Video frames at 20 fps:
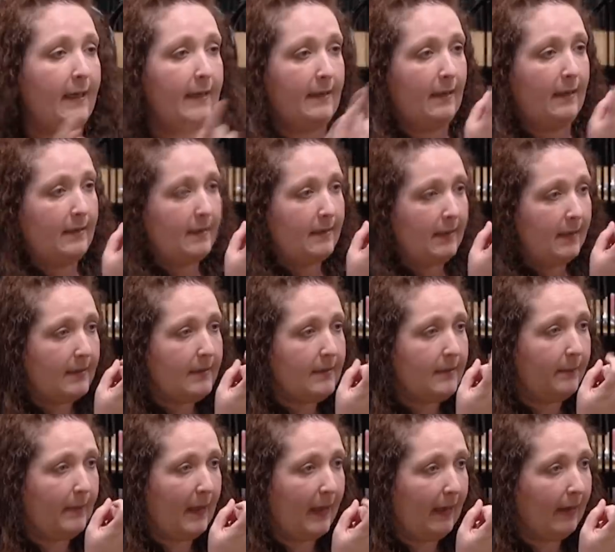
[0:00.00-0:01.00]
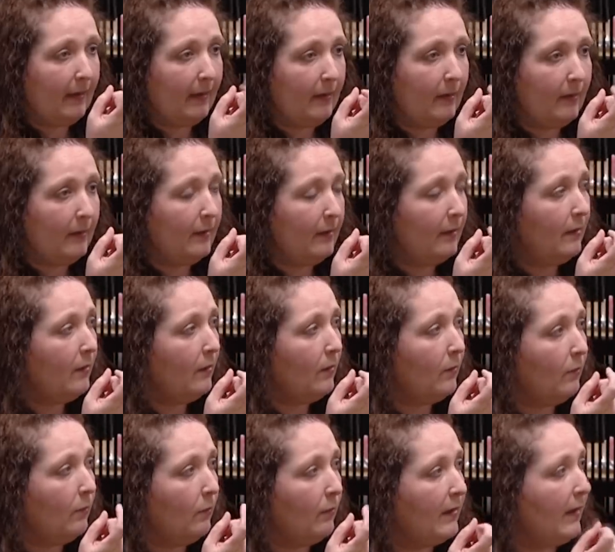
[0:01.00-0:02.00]
he does this to me
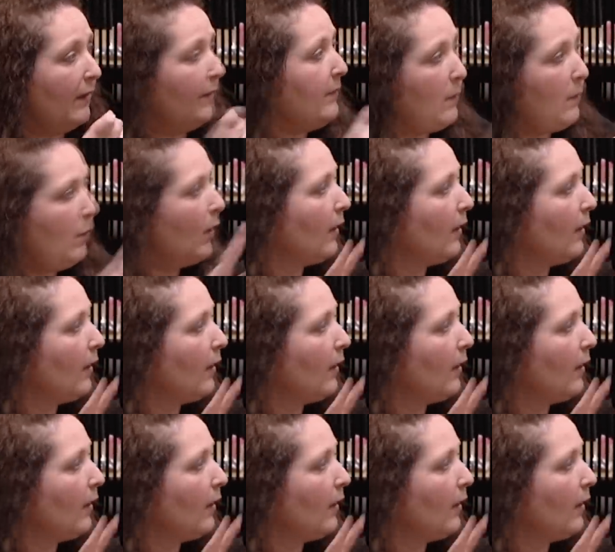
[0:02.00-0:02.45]
when I've been